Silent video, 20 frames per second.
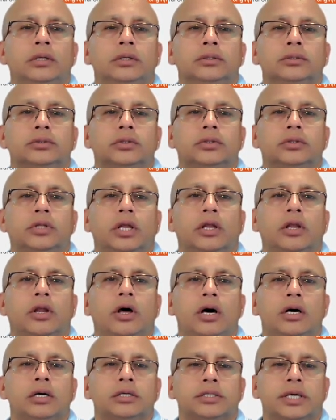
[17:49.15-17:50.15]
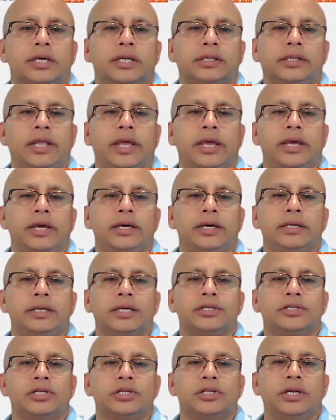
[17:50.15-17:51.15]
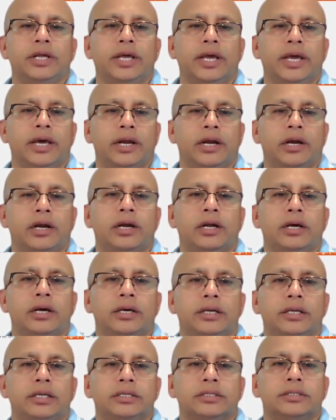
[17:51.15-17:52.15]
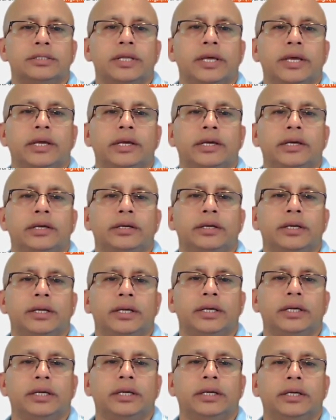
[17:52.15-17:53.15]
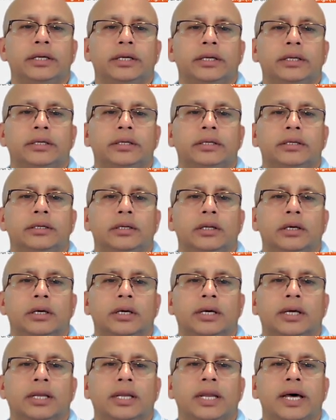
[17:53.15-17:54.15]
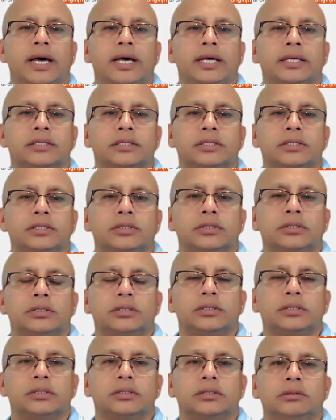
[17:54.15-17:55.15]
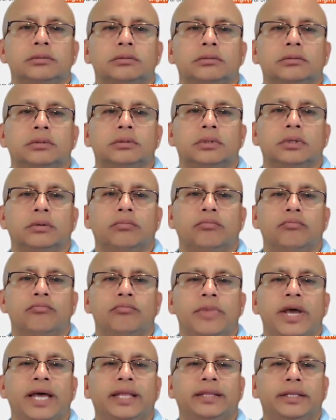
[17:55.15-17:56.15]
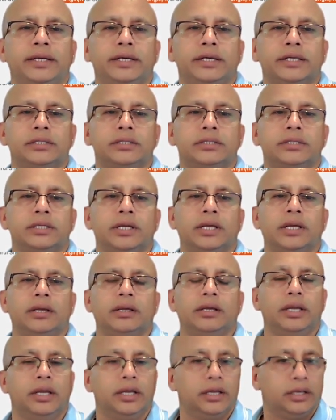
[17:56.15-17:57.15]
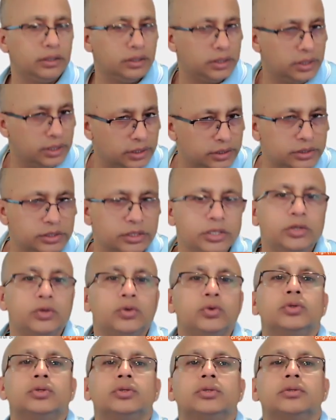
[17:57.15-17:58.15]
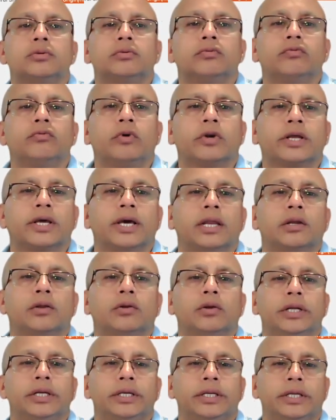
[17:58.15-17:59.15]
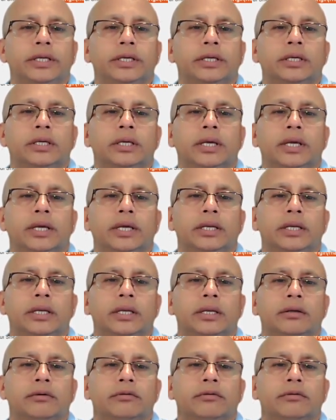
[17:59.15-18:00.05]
So the logs are there, std error is there, and class methods it used for calculating, and